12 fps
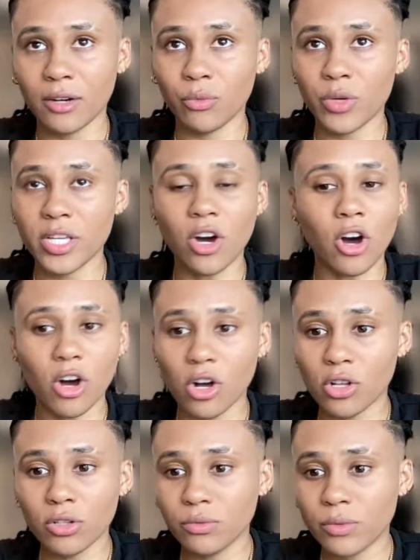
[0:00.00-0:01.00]
We
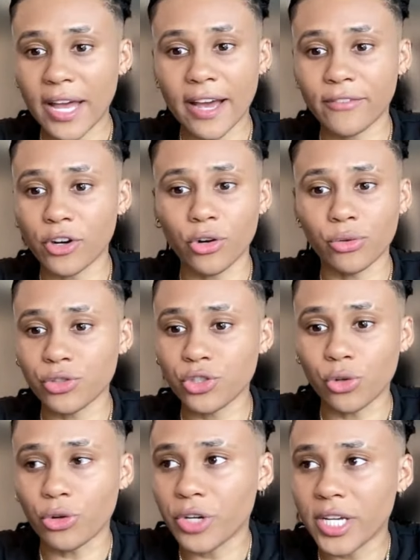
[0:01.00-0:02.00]
all have our own
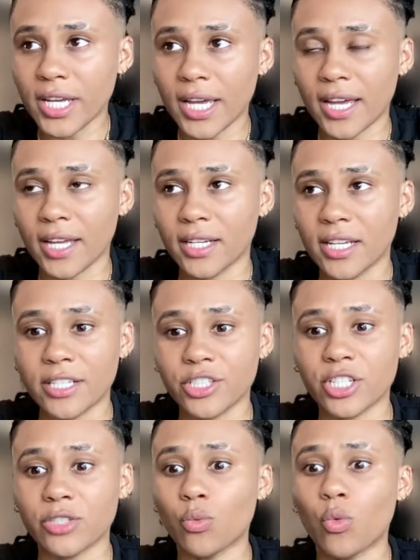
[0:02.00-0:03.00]
story, and it's
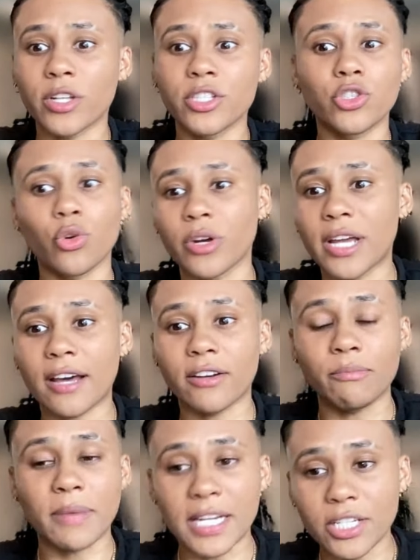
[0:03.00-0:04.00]
just one story out of
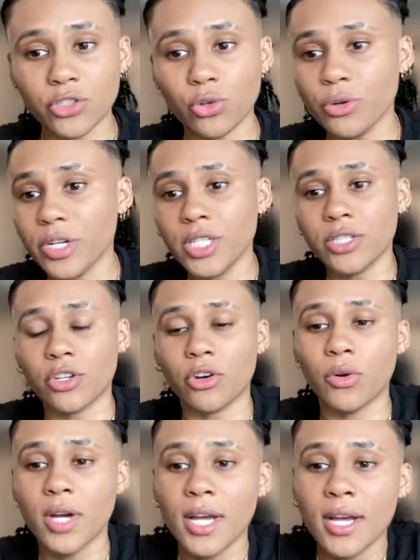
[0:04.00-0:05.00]
many stories.
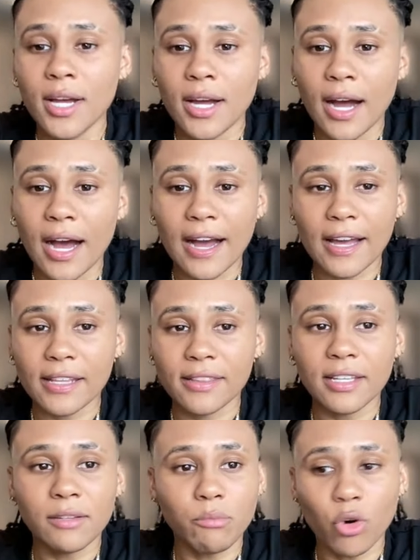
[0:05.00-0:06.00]
So I
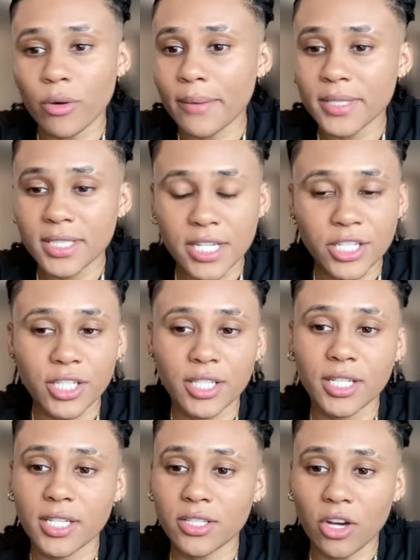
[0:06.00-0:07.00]
think more representation
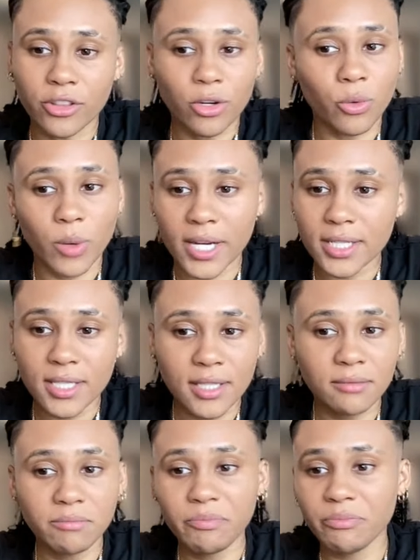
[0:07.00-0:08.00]
is on the
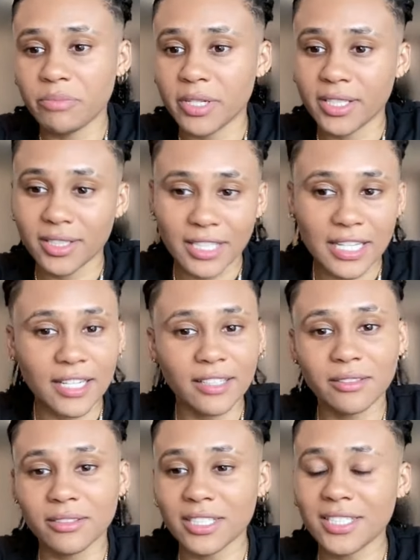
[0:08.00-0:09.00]
horizon, but like,
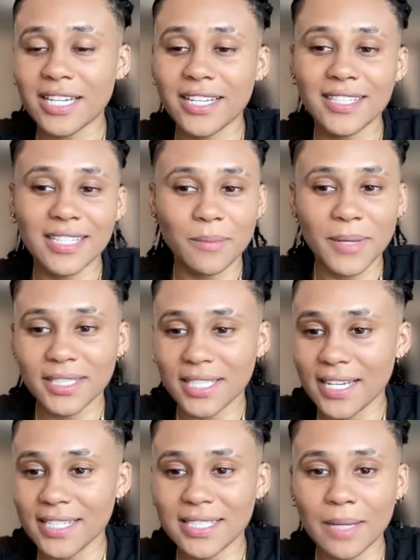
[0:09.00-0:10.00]
let's take it day by
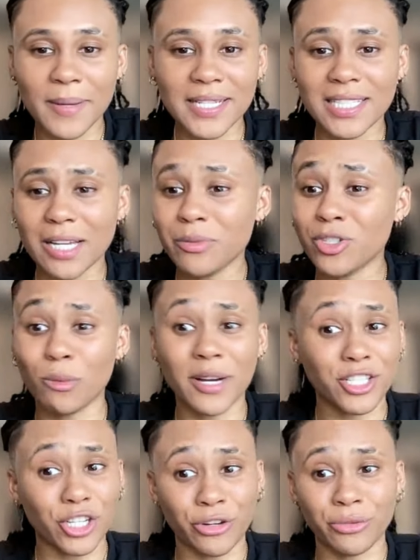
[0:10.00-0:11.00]
day, step by step, show by
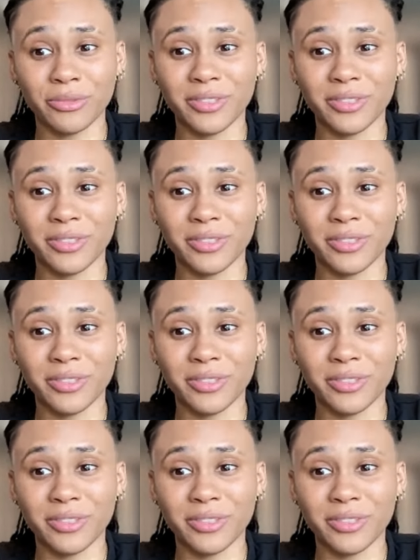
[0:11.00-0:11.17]
show.